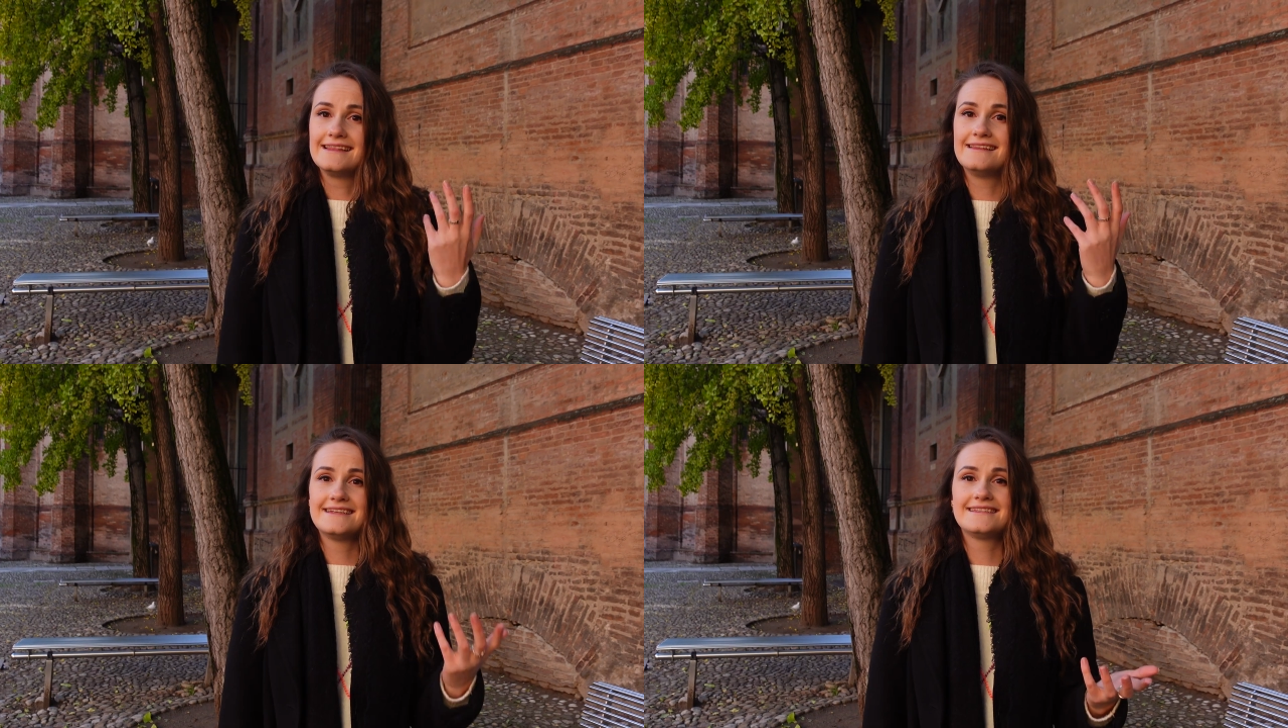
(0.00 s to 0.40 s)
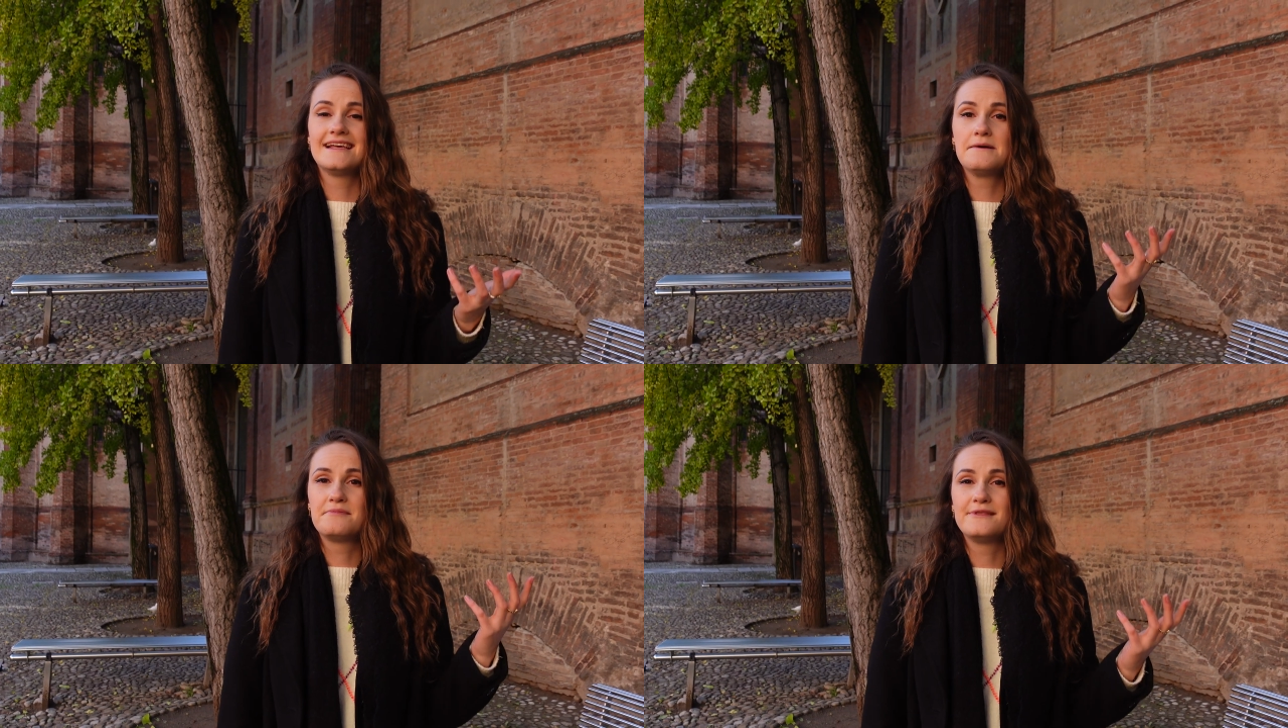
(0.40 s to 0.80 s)
This
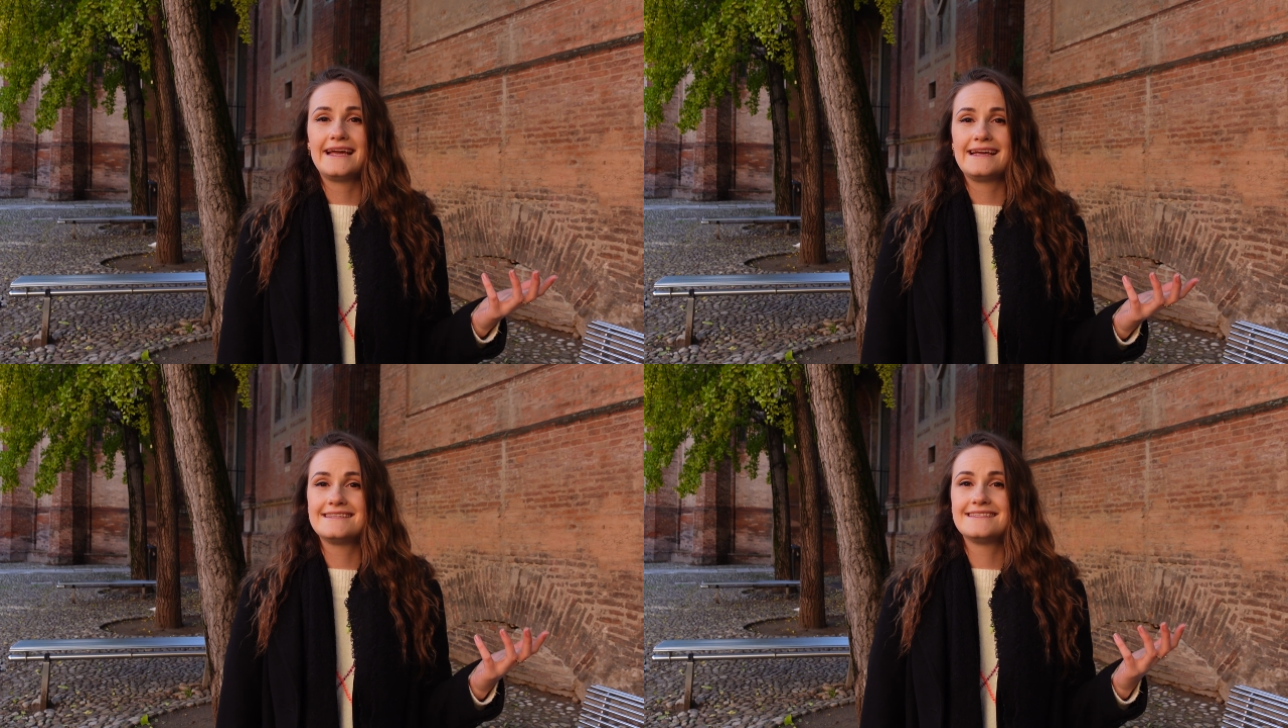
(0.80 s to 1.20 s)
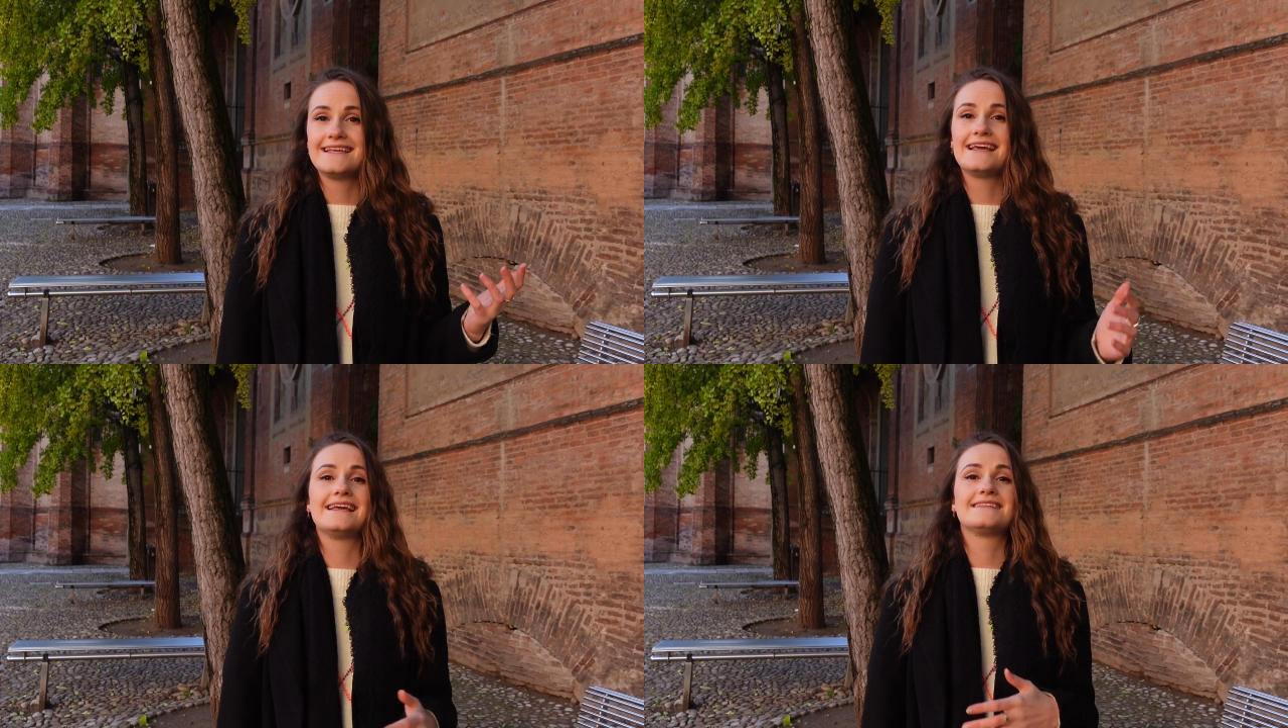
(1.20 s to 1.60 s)
place
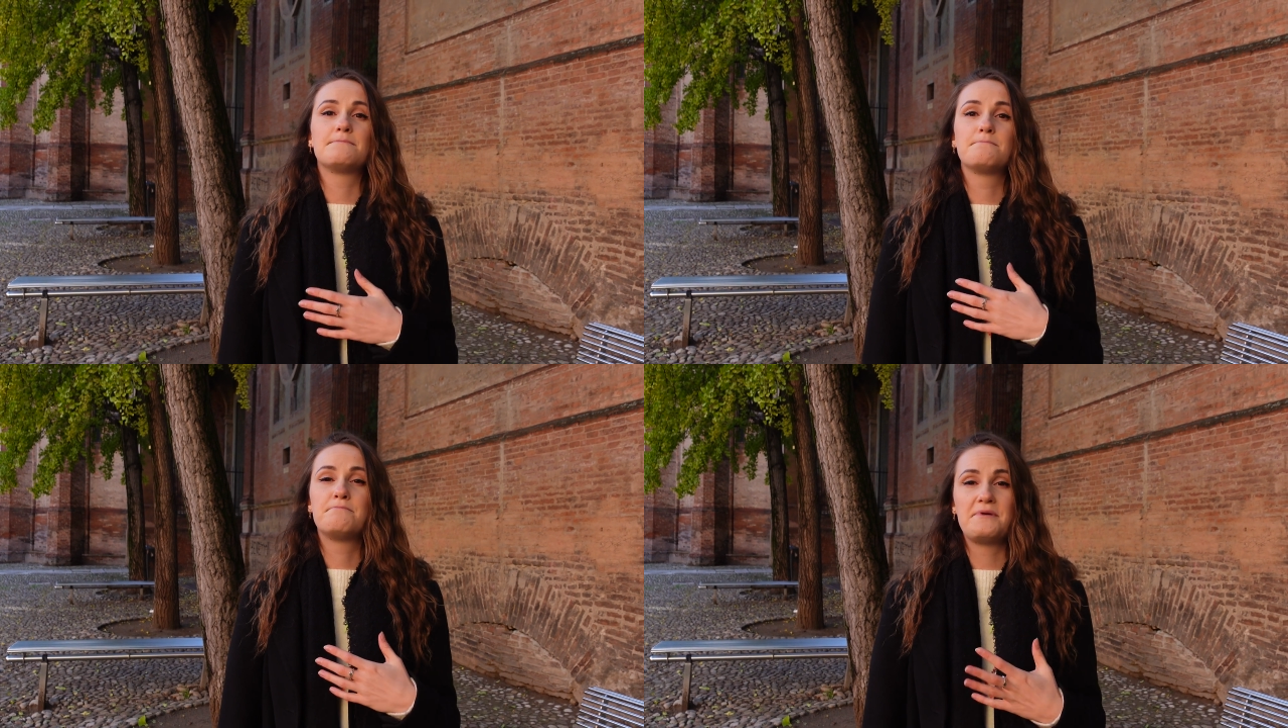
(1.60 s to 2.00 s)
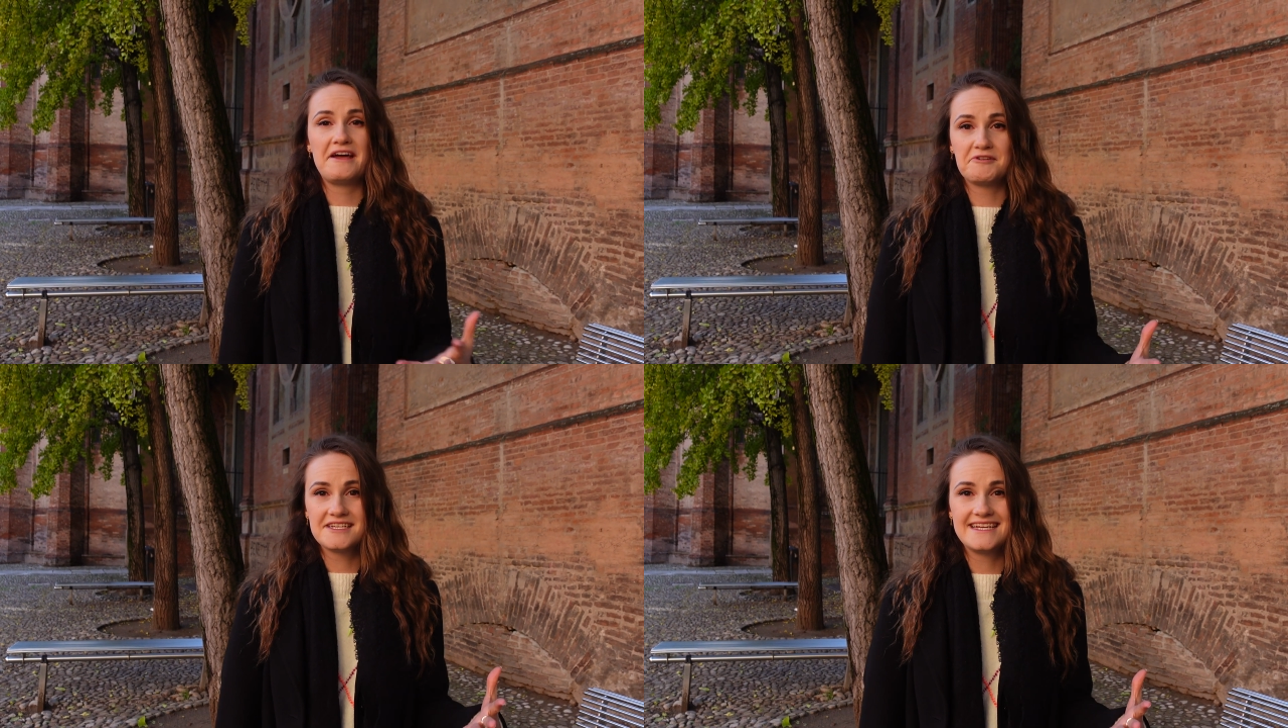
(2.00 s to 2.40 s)
is a
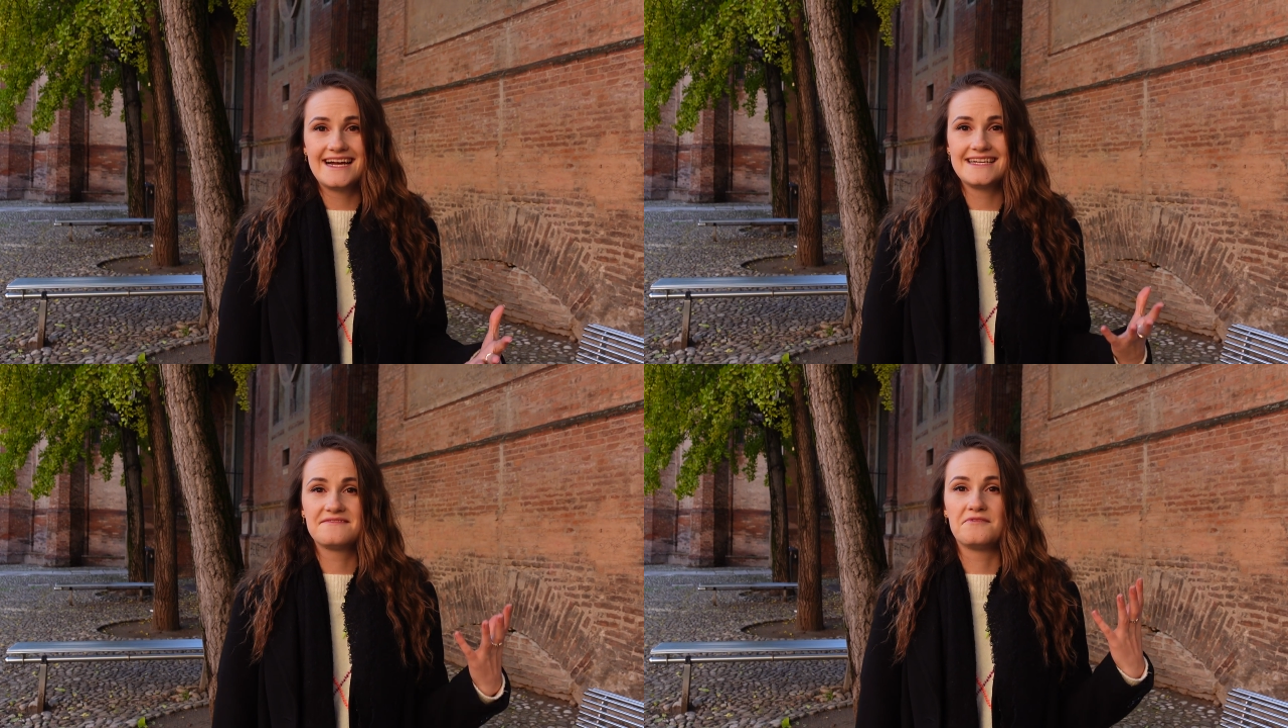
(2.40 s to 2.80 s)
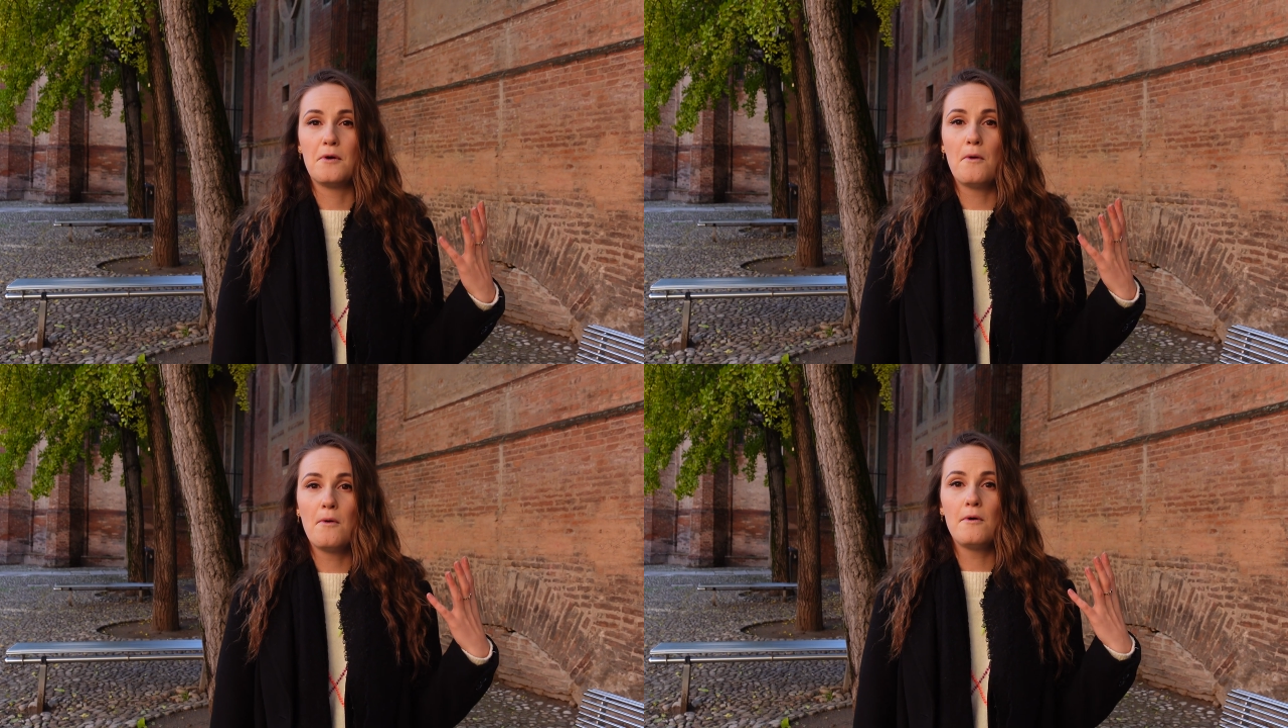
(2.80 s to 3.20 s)
paradise
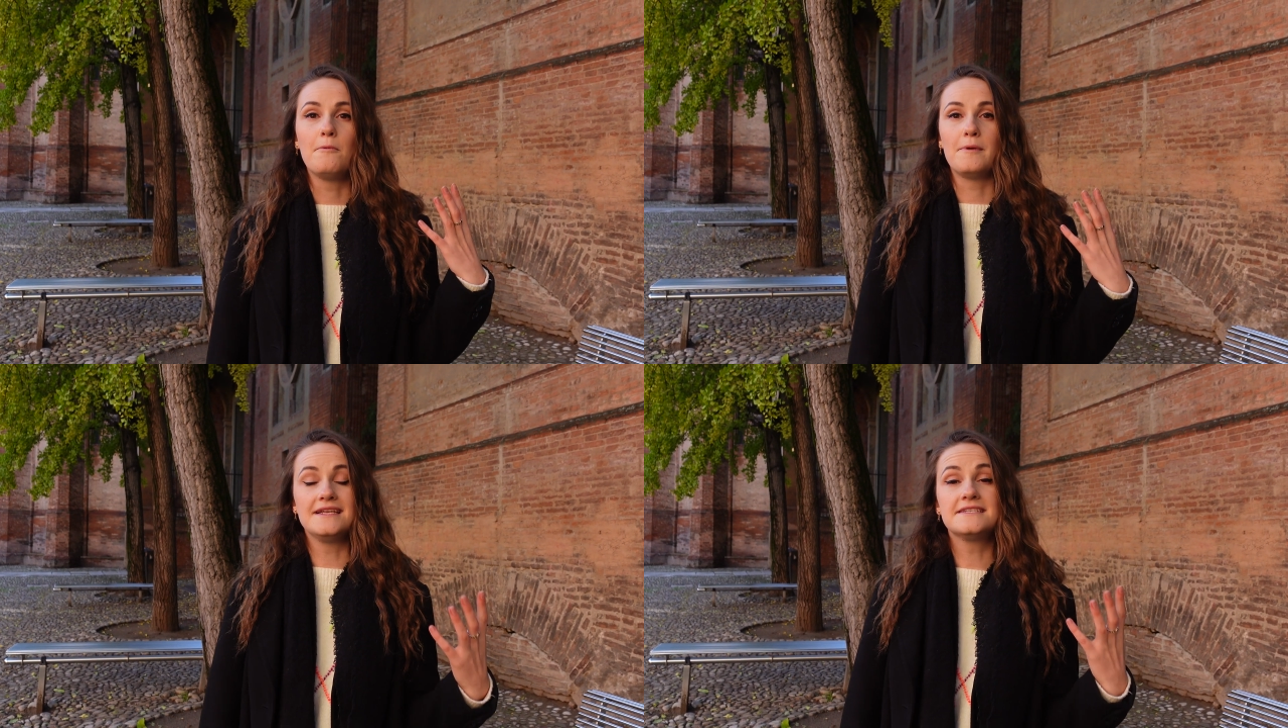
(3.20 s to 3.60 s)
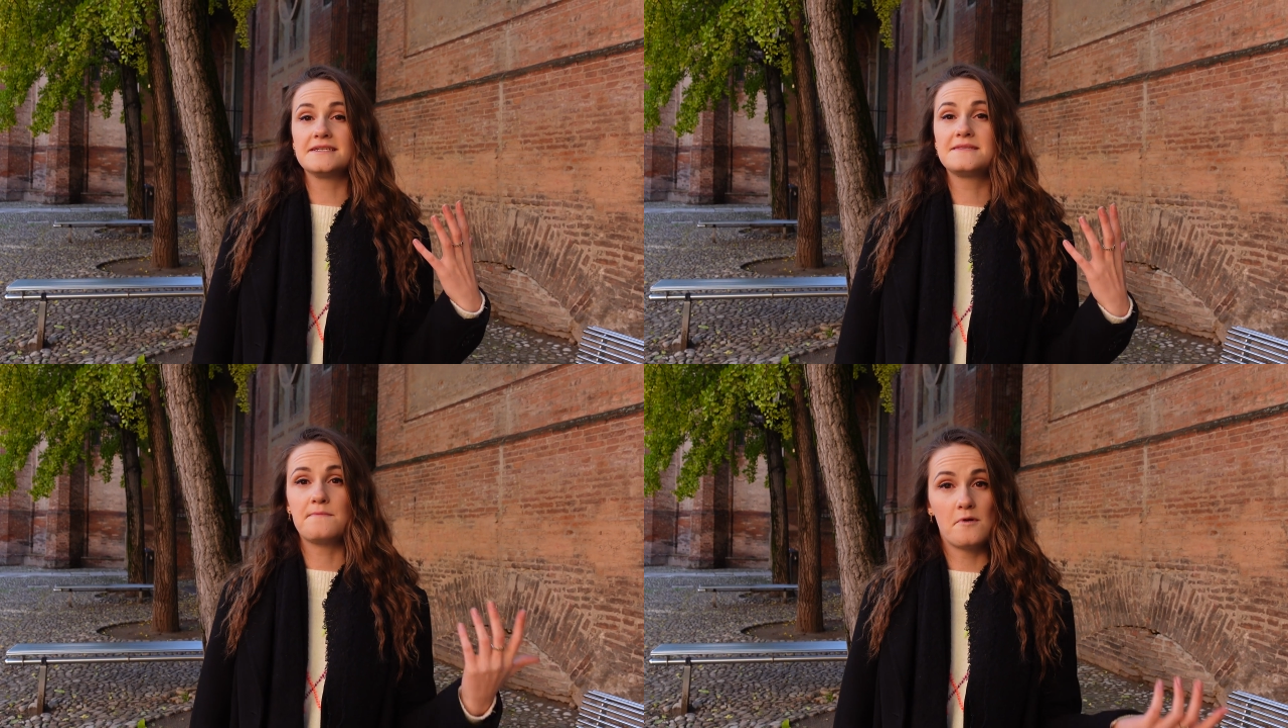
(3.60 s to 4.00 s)
for all
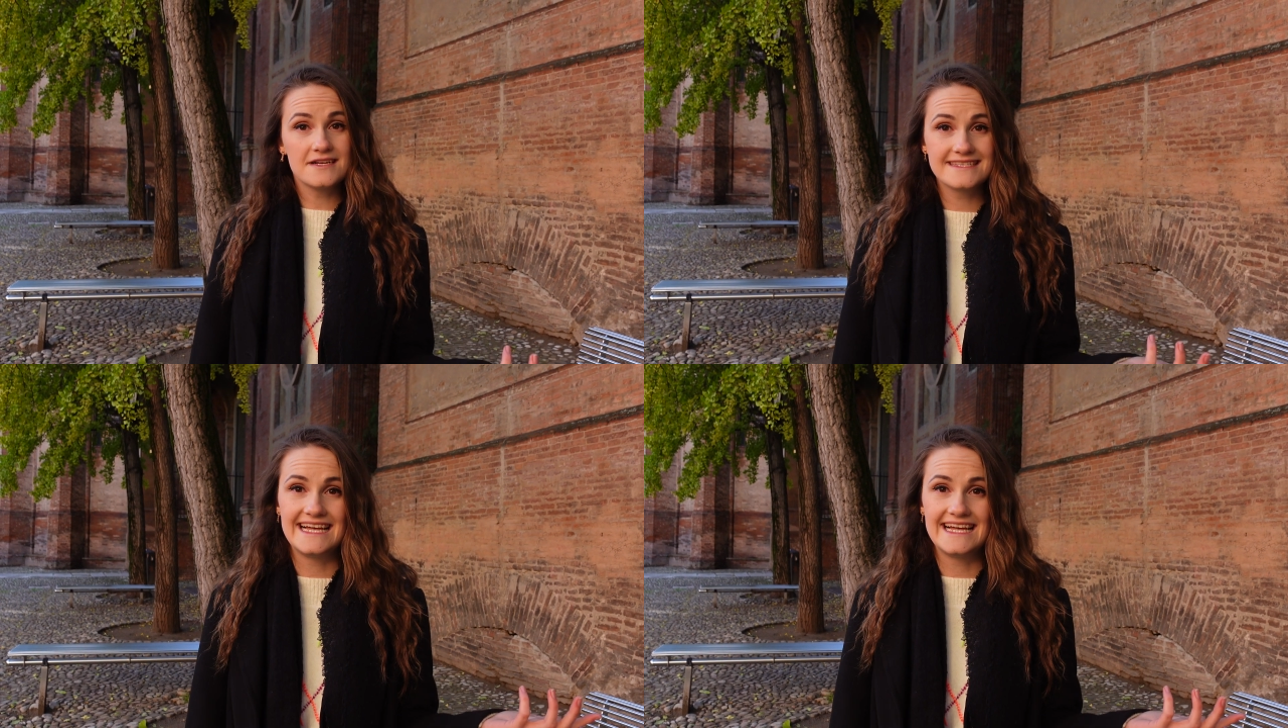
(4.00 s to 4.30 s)
winter sports